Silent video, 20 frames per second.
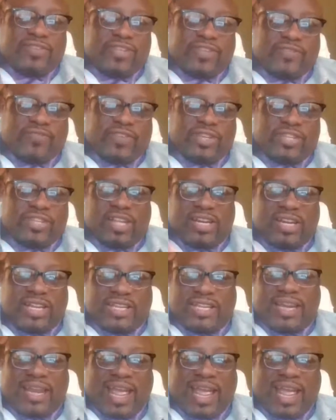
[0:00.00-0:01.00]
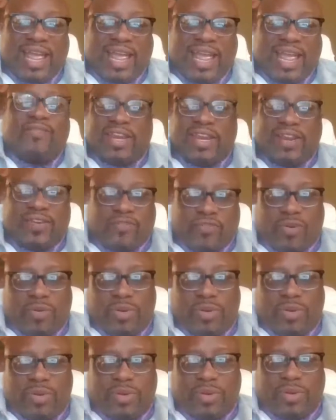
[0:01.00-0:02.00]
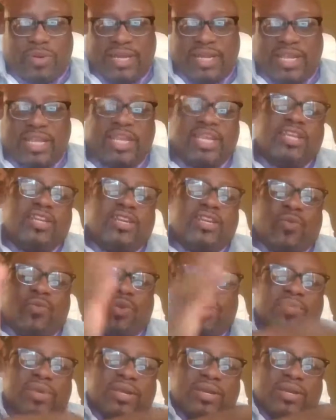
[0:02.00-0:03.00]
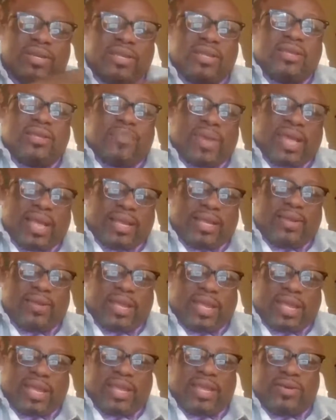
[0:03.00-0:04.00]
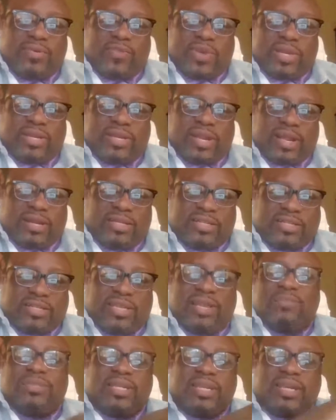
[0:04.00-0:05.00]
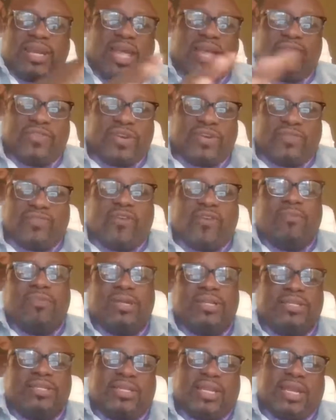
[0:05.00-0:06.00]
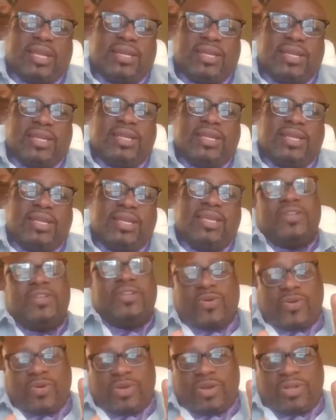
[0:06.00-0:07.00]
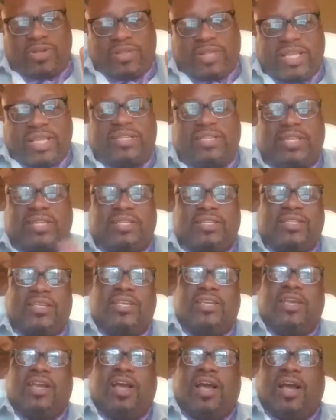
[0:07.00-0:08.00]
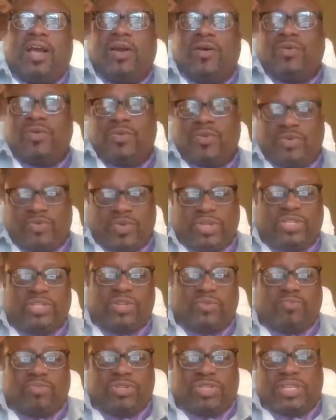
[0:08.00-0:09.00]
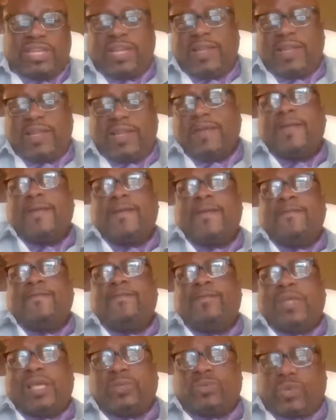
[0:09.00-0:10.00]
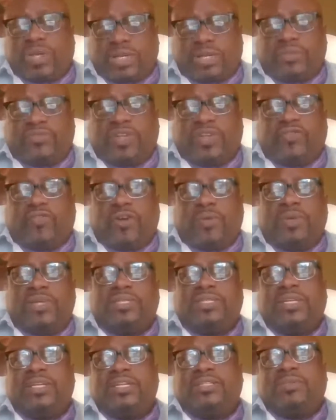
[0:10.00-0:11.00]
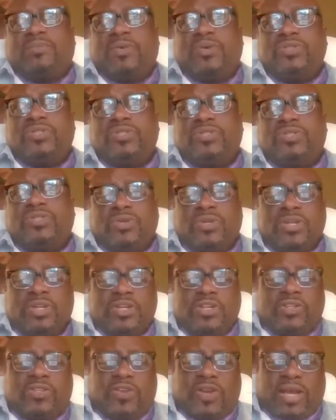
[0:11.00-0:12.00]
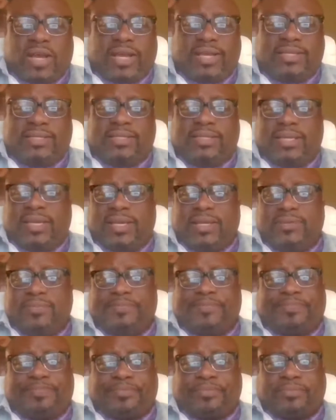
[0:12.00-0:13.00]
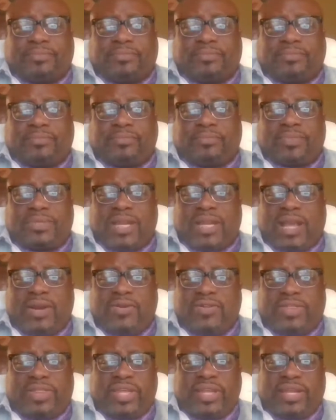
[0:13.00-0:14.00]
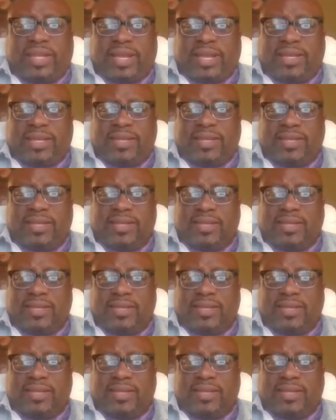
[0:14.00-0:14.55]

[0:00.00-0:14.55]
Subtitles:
in the syphilis study didn't have an informed consent. The women back in with Dr. Sims didn't have an informed consent. So this is how we should proceed. That's what informed consent is supposed to do. So I said, I think